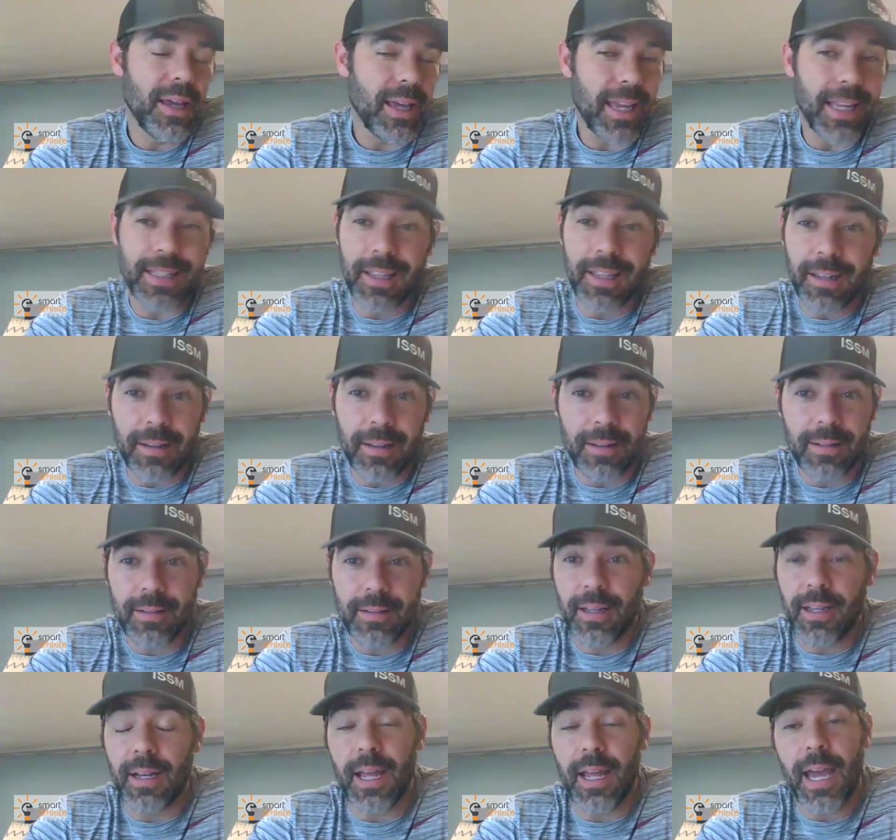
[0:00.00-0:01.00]
It didn't,
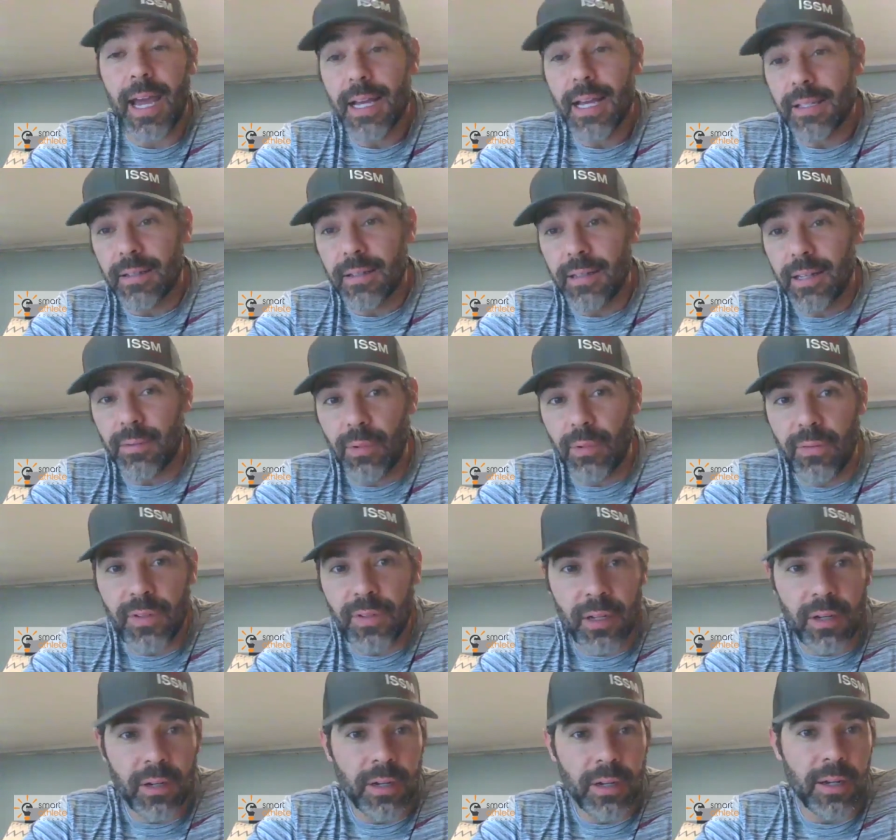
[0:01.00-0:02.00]
and it hasn't. And we've
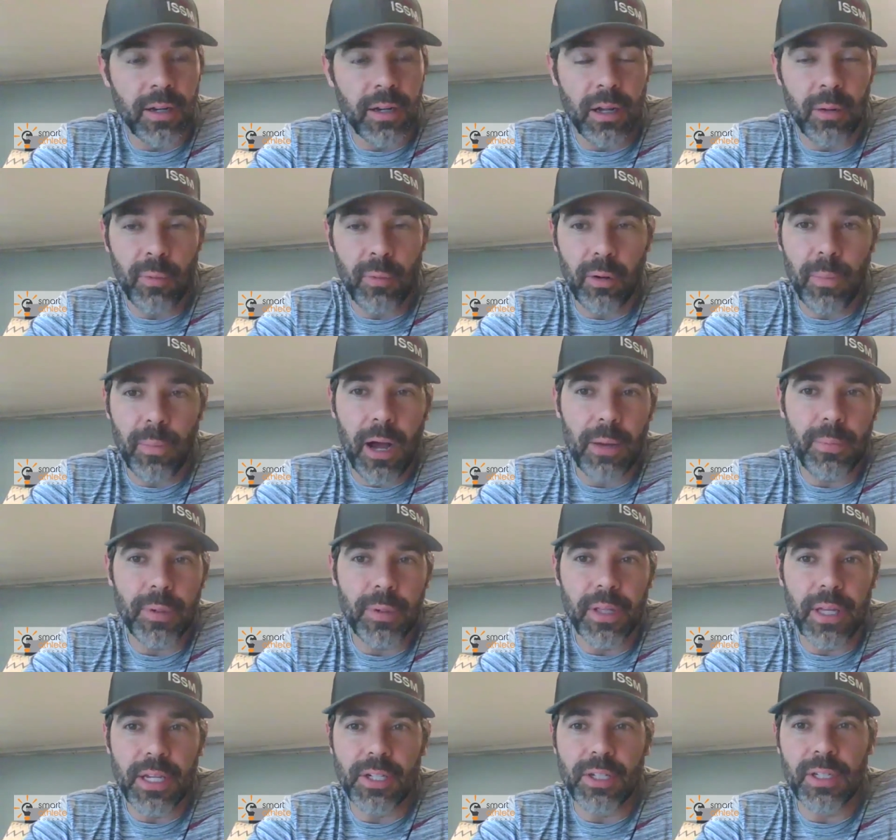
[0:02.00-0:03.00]
done it in a number of
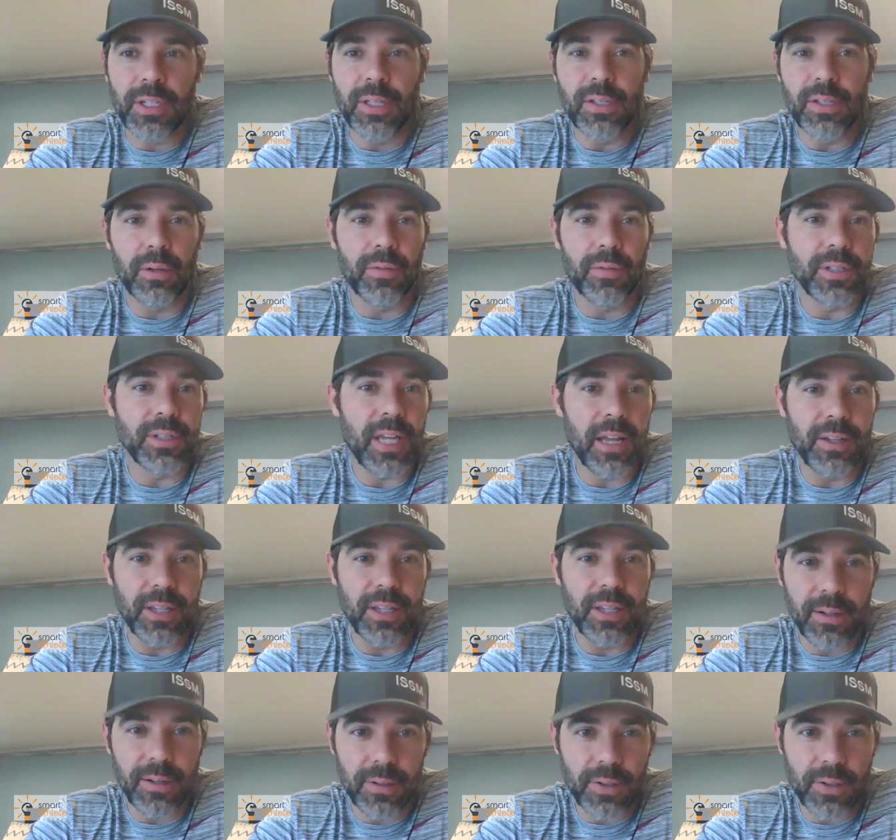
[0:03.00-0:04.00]
populations over 10
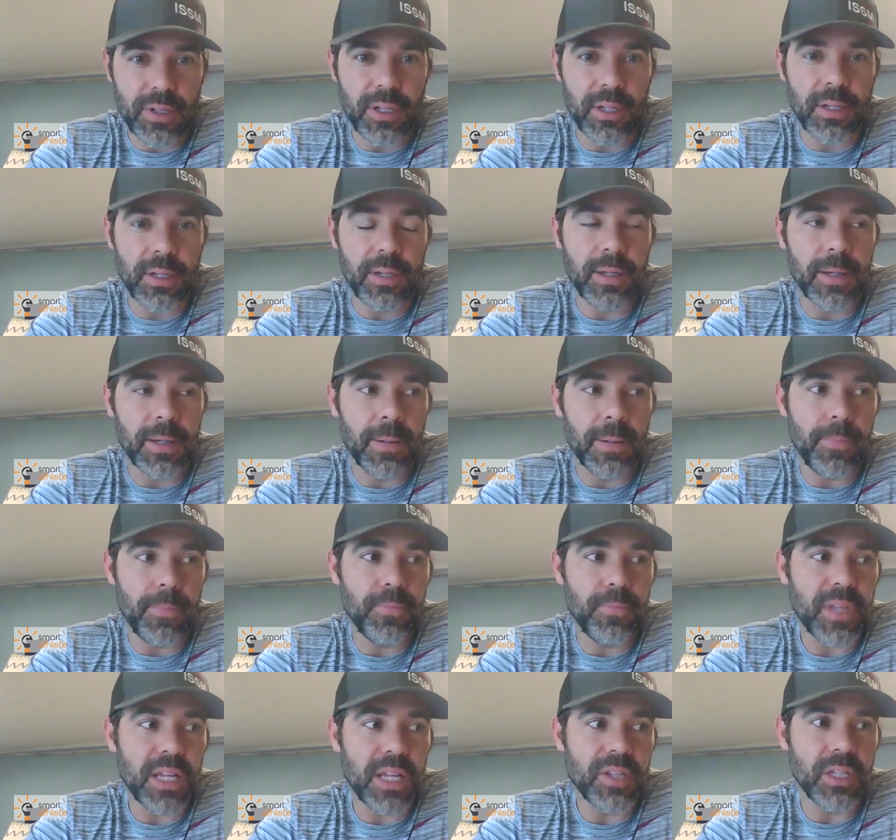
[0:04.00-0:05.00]
years, and um,
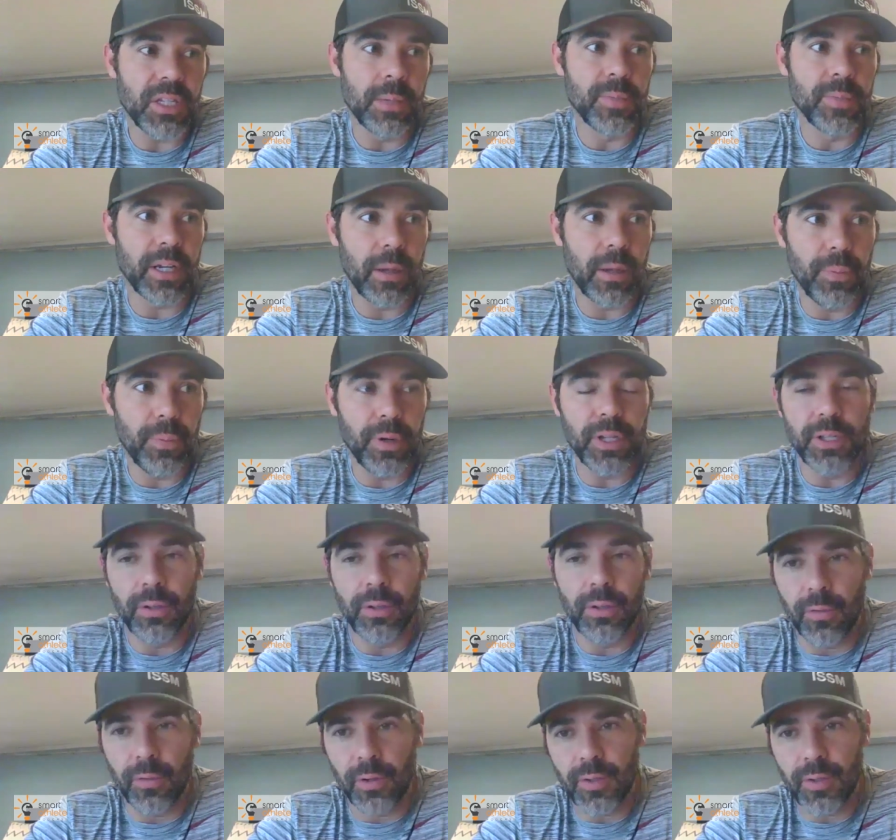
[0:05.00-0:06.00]
it seems like a pretty
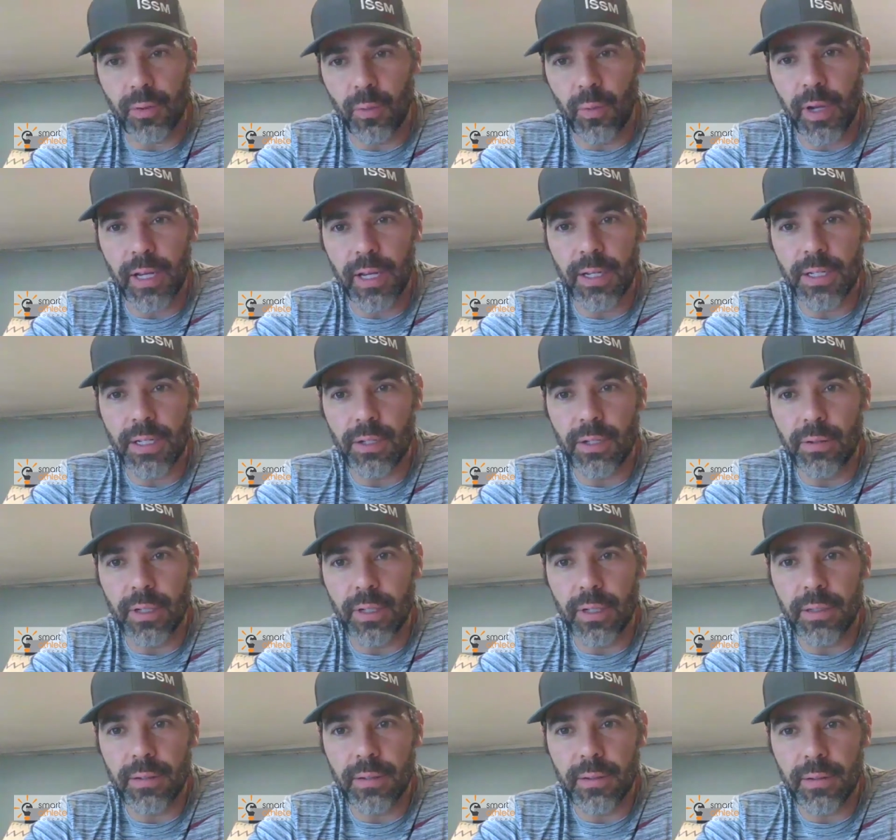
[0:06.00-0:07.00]
universal way to do it.